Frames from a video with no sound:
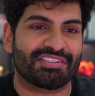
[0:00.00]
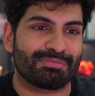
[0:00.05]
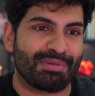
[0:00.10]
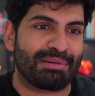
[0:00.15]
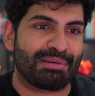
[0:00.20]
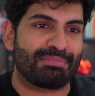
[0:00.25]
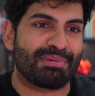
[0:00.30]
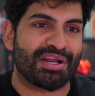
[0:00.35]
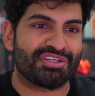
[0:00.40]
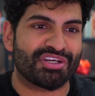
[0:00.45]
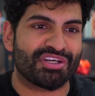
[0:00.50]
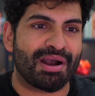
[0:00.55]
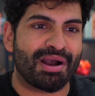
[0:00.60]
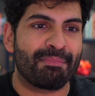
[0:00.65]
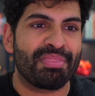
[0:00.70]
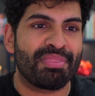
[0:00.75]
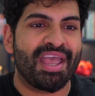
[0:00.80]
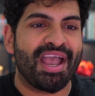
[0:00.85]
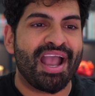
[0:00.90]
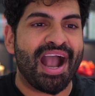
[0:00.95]
made my
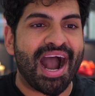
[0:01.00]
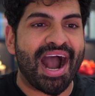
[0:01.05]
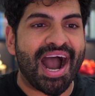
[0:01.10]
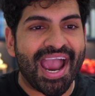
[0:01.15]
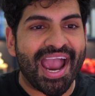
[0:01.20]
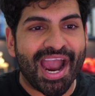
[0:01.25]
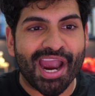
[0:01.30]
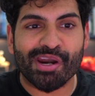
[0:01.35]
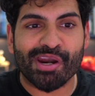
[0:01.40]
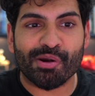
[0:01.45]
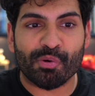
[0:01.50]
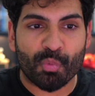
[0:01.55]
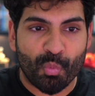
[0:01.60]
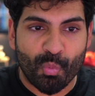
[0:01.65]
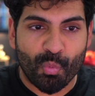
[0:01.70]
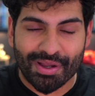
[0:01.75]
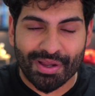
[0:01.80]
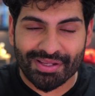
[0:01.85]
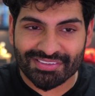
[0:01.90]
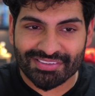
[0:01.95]
job. I hired
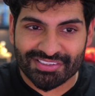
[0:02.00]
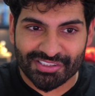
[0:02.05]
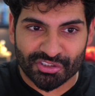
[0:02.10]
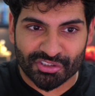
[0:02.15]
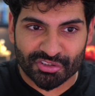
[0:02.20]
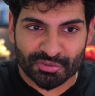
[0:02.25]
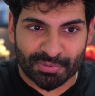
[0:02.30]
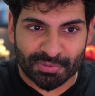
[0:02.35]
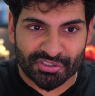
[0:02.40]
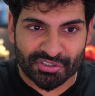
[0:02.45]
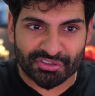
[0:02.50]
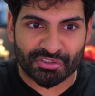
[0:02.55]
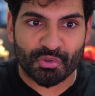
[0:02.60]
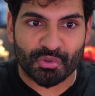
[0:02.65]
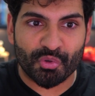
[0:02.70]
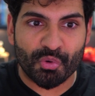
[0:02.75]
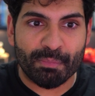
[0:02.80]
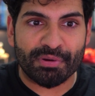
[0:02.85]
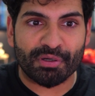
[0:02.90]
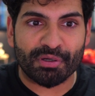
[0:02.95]
one salesperson
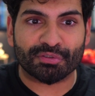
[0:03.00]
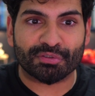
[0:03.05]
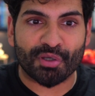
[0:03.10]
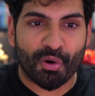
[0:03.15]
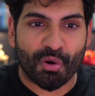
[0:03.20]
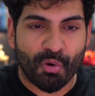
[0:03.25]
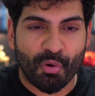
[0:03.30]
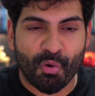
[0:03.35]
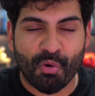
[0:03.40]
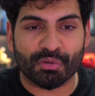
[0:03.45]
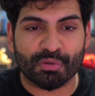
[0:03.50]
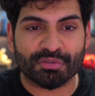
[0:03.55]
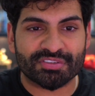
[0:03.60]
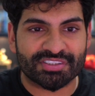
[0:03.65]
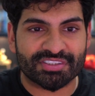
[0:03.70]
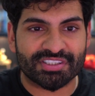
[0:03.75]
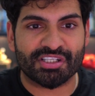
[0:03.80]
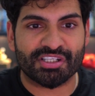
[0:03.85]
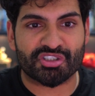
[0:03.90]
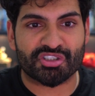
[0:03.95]
who built the whole sales